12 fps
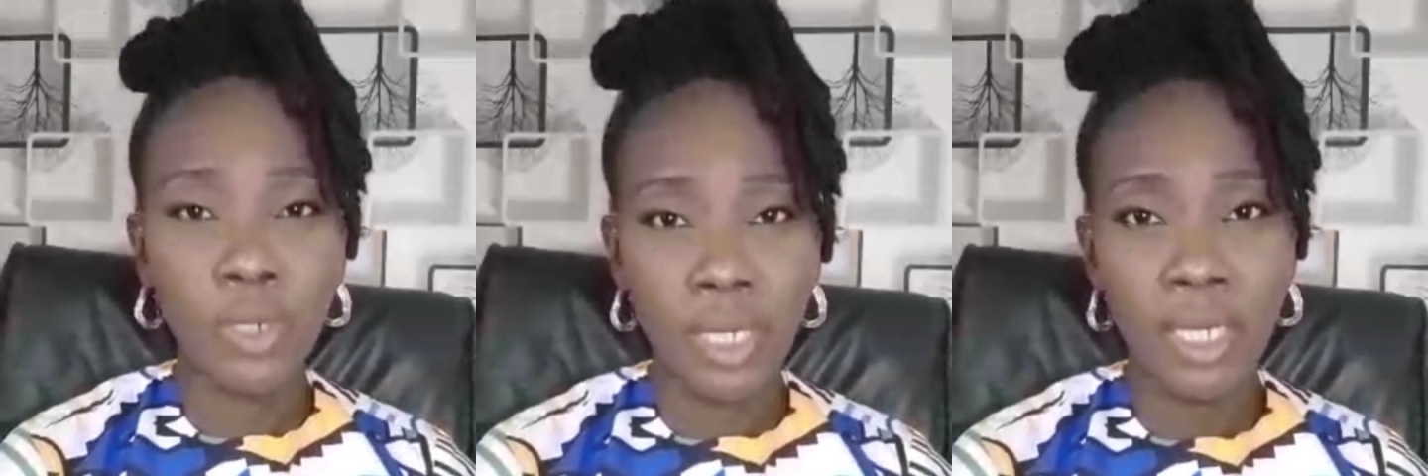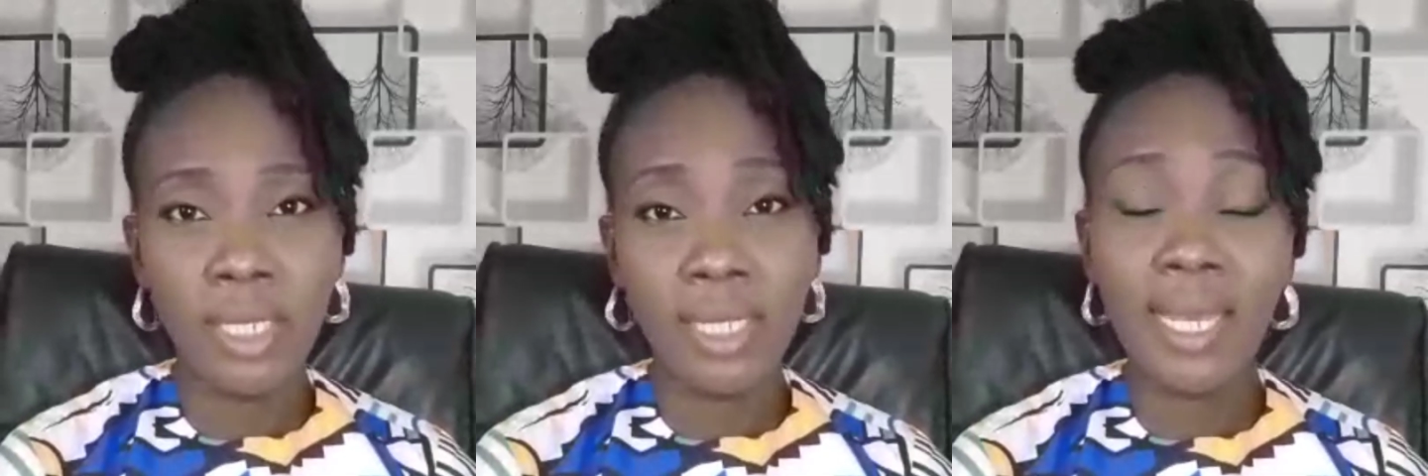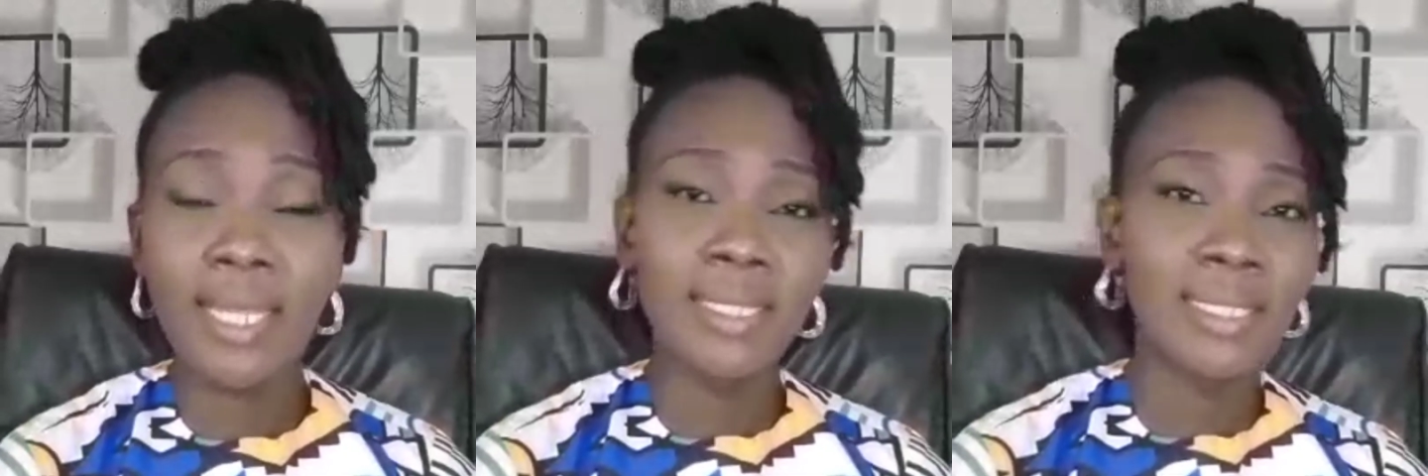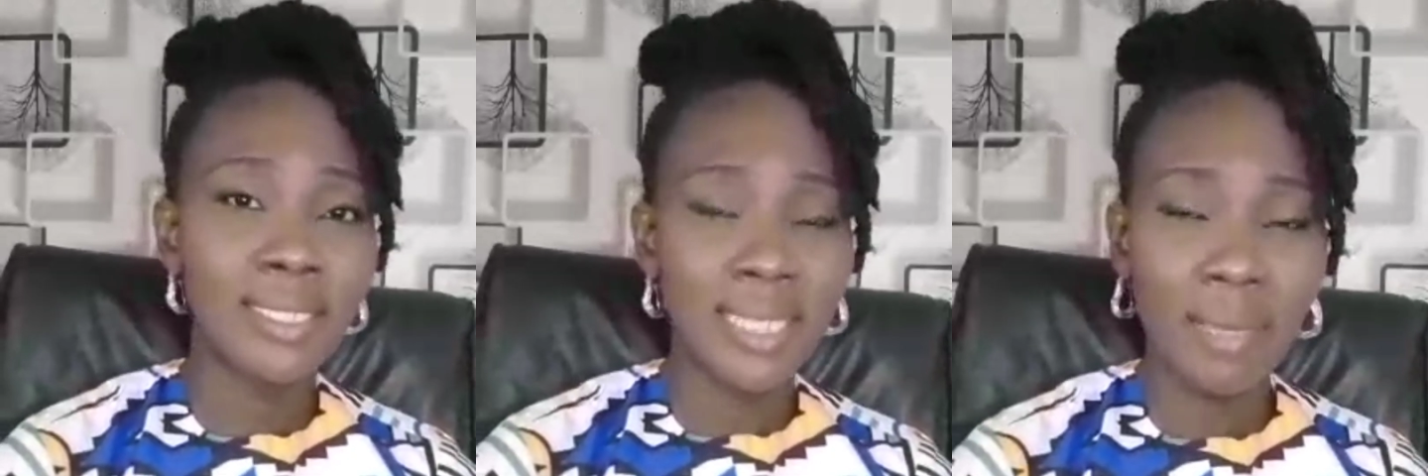in can
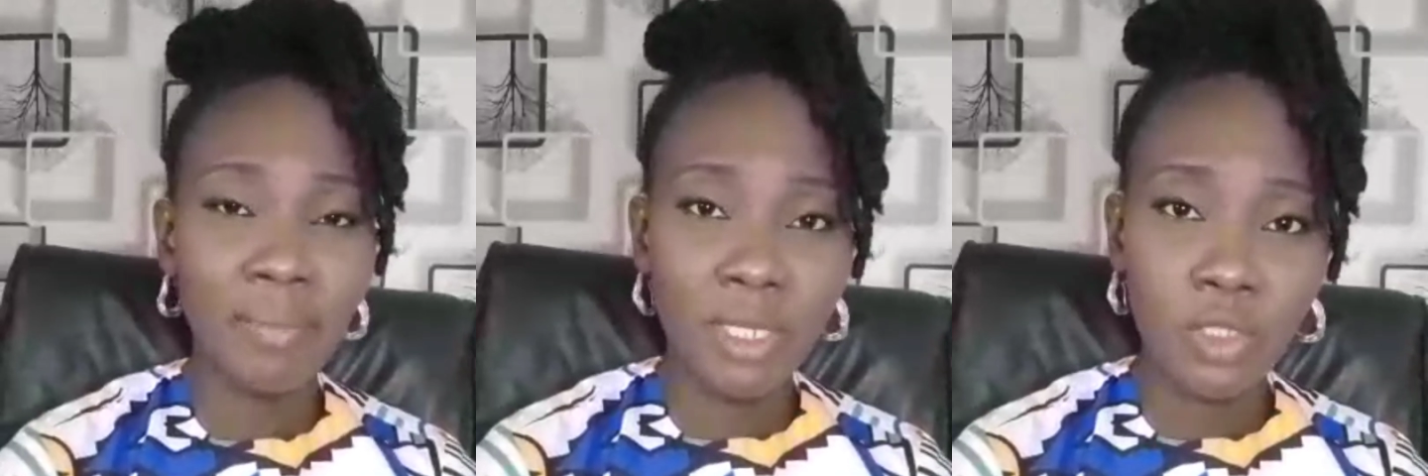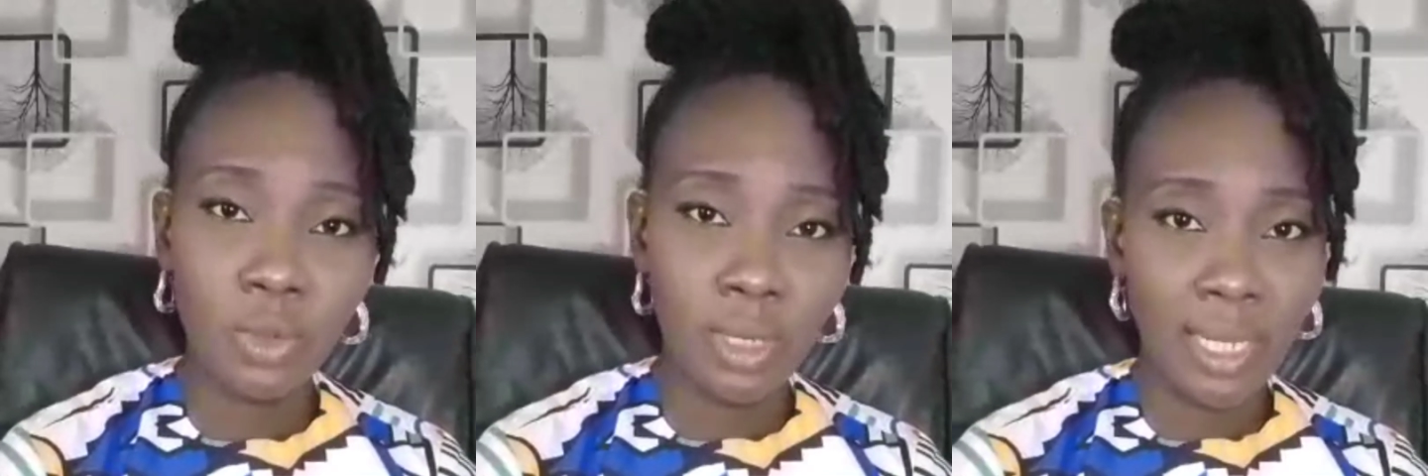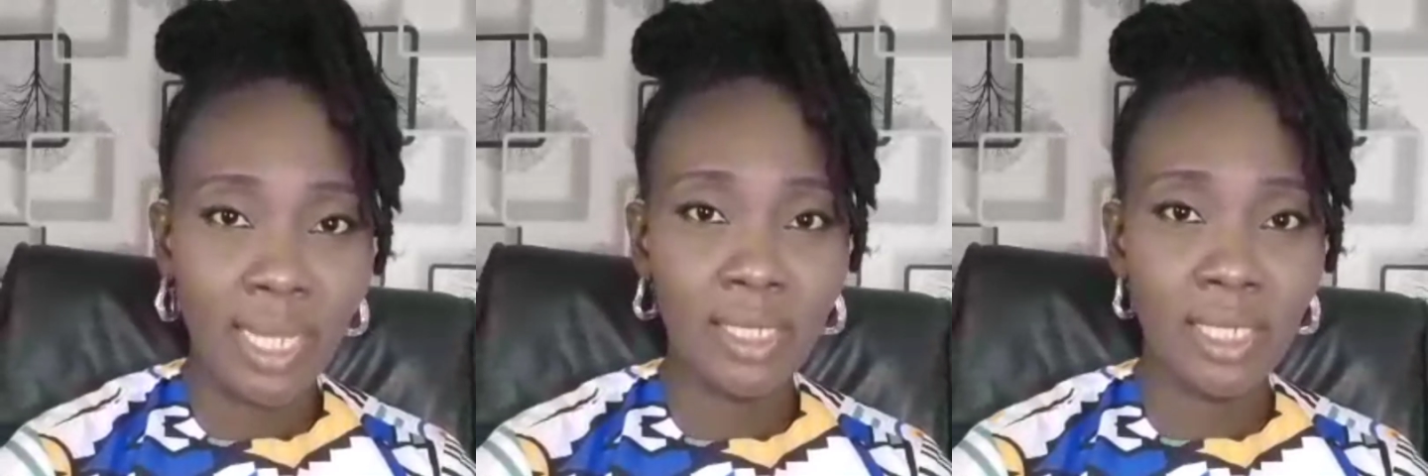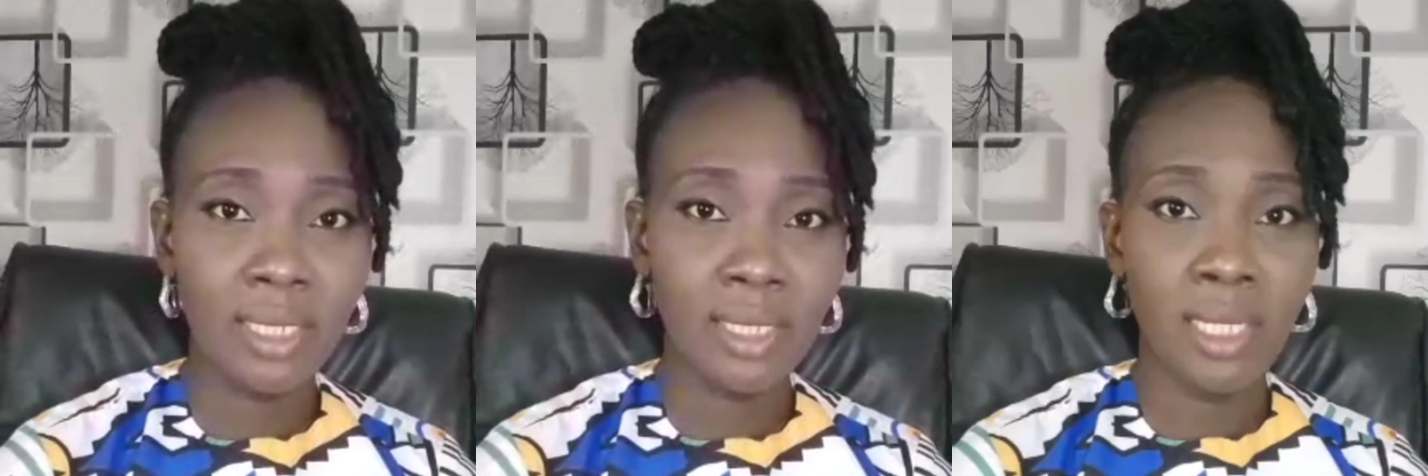determine to a large
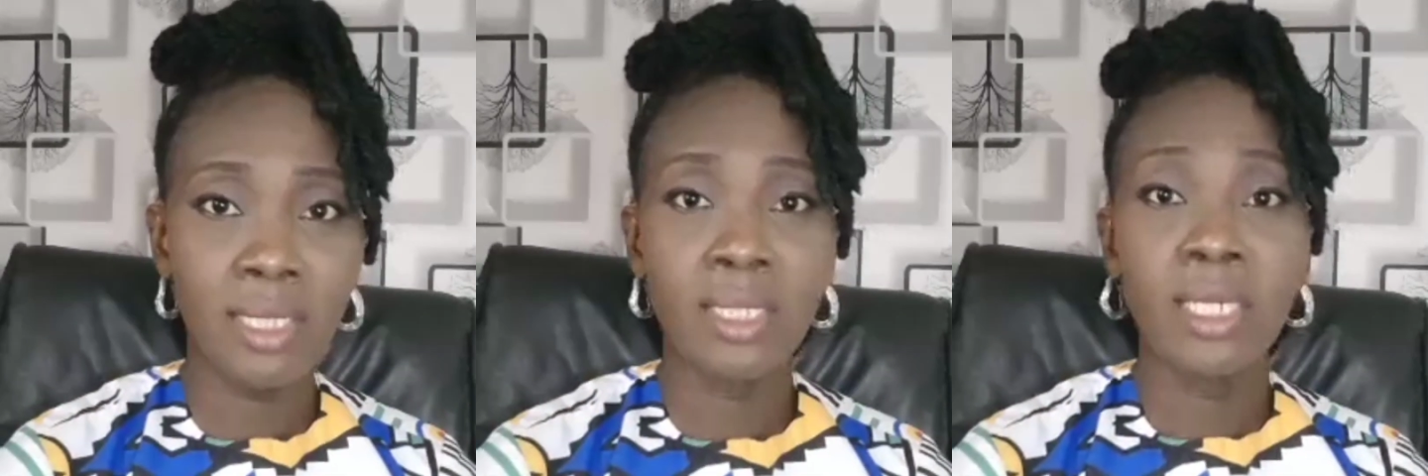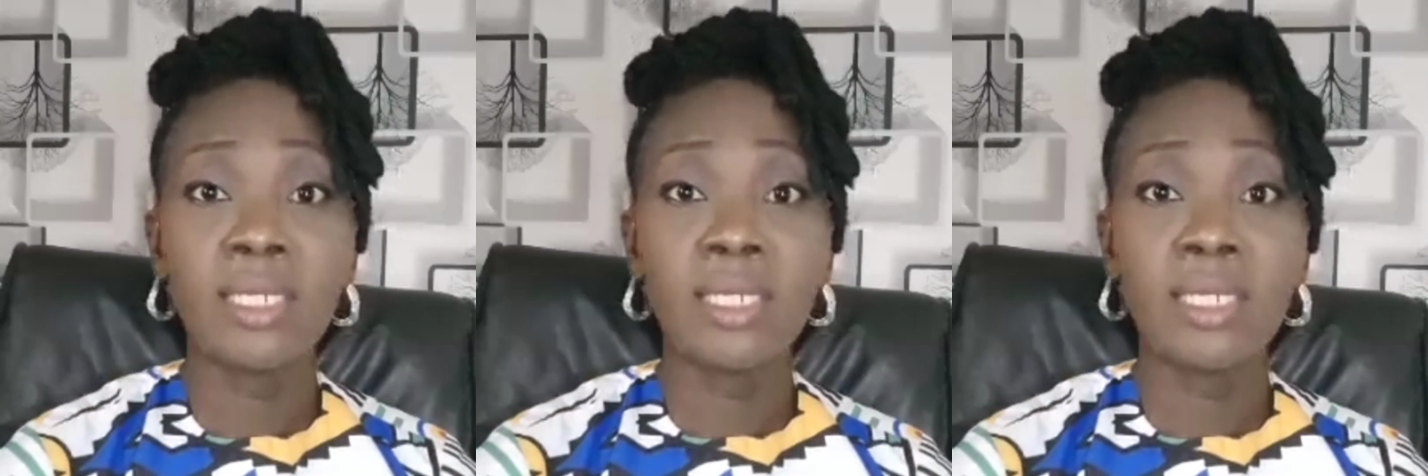extent